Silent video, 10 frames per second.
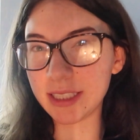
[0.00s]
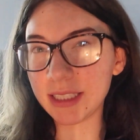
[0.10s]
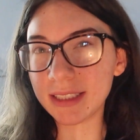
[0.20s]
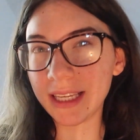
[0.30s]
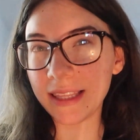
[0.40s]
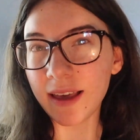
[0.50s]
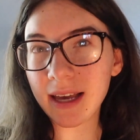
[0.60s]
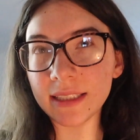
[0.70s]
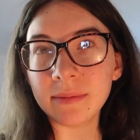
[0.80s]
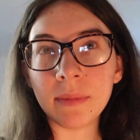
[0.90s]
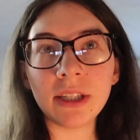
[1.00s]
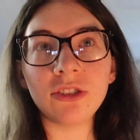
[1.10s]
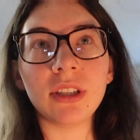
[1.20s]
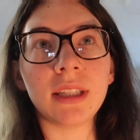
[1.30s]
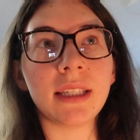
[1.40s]
things like that as
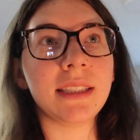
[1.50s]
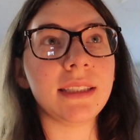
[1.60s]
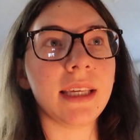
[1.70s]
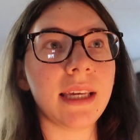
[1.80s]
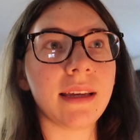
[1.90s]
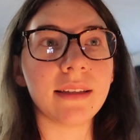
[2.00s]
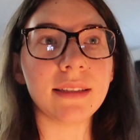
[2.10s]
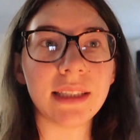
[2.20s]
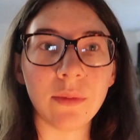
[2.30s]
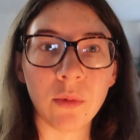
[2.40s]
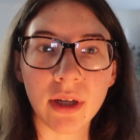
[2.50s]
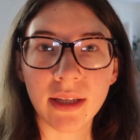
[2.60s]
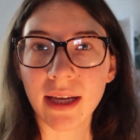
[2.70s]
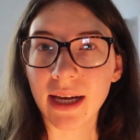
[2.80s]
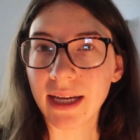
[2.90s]
much, unless it's like
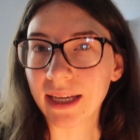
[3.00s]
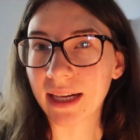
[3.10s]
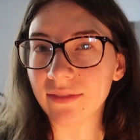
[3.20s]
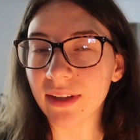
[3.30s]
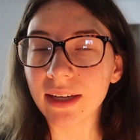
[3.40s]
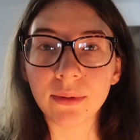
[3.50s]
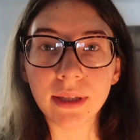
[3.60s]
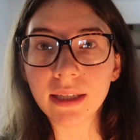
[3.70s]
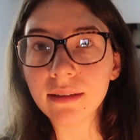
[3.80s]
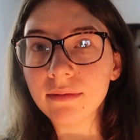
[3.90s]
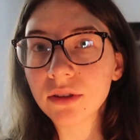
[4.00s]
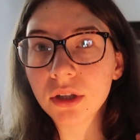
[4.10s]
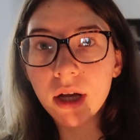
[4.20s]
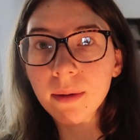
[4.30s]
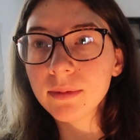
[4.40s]
someone that I kind of like really
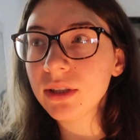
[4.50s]
look up